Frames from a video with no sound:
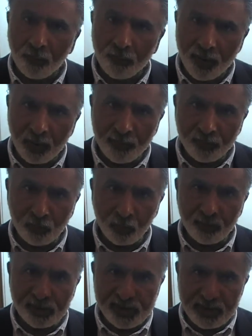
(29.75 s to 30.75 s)
We have been
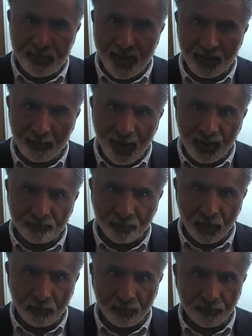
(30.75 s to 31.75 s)
solving GMAT math
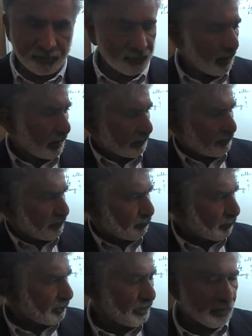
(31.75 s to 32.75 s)
problems out of this
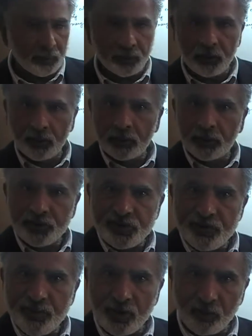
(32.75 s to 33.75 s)
book here, the
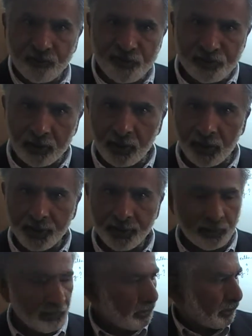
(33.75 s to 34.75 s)
GMAT Official Guide
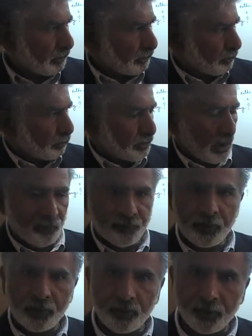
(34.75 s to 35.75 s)

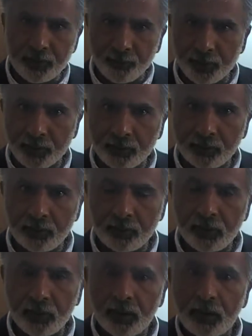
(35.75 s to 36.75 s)
2021.
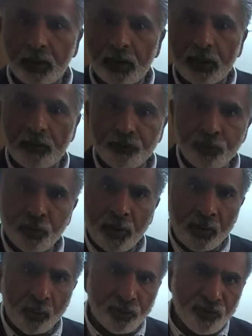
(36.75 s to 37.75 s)
If you do
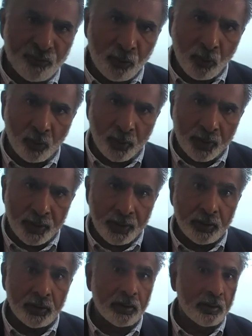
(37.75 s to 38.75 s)
not own this book already,
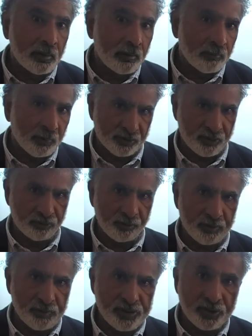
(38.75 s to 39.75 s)
purchase one
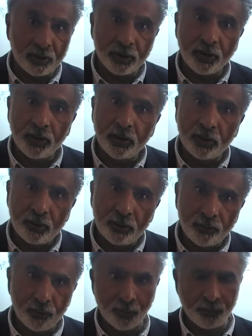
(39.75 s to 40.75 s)
immediately.
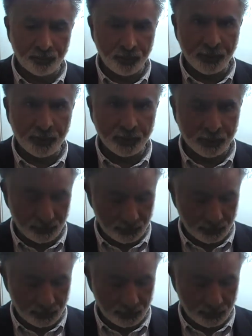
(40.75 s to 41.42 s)
You're going to need it.